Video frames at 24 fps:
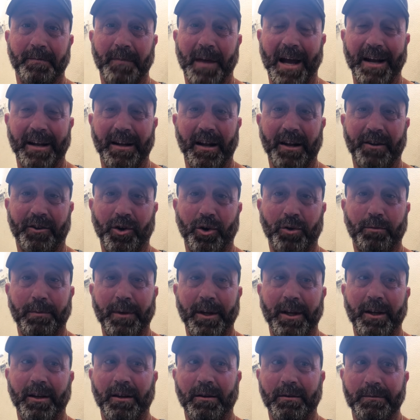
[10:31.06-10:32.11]
And it took
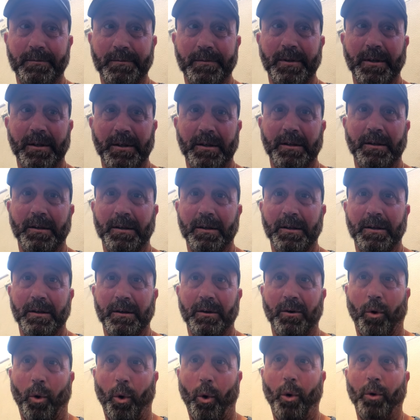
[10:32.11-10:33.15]
me
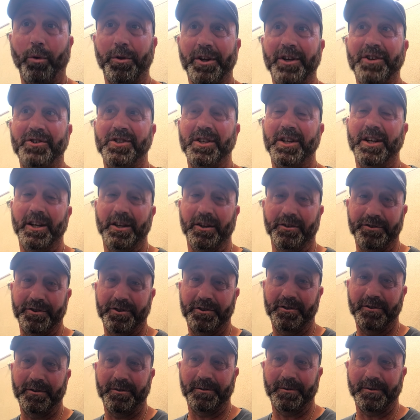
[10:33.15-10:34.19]
all these years.
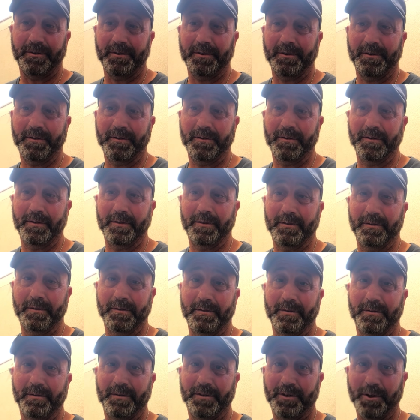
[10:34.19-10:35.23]

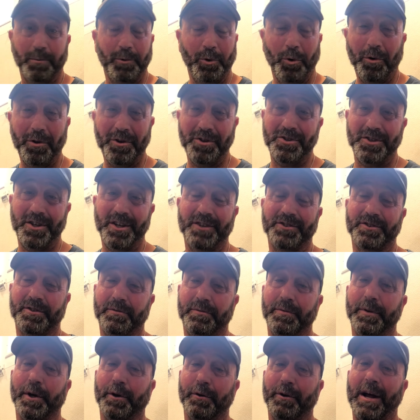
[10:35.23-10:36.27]
It took me all these years to
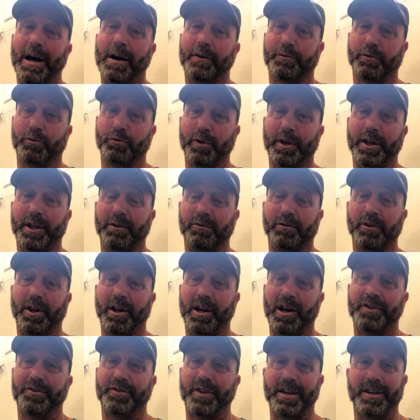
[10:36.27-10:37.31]
figure it out, to really
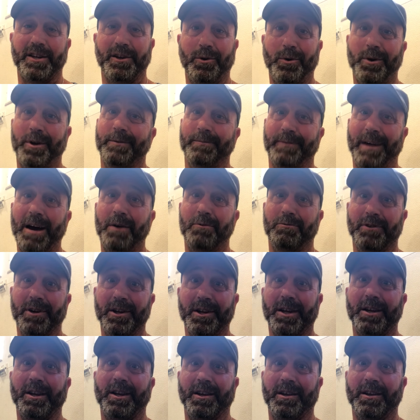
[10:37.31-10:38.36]
realize that, you know what, that
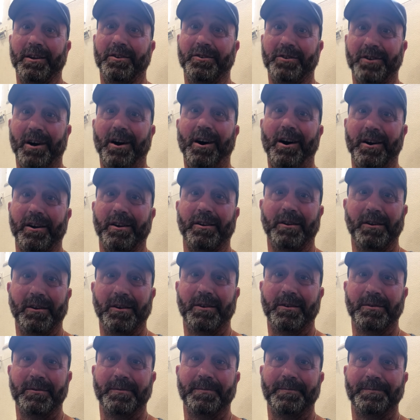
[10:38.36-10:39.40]
really is God
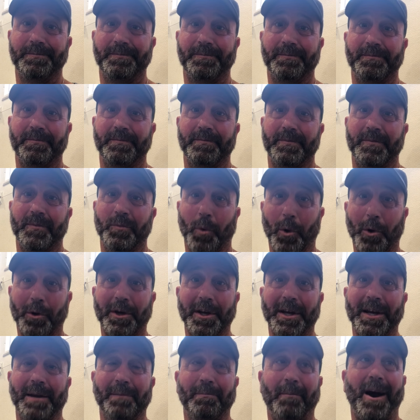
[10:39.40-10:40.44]

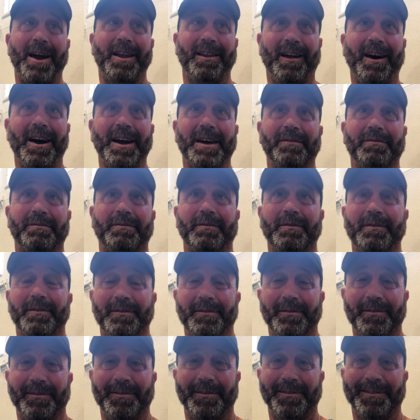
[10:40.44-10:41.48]
working in my life.
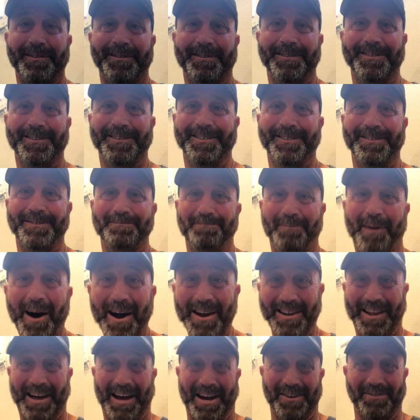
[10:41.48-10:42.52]
My
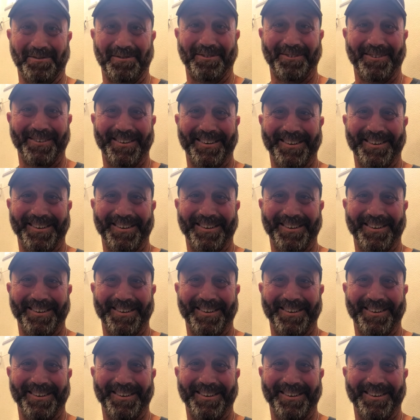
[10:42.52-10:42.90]
life.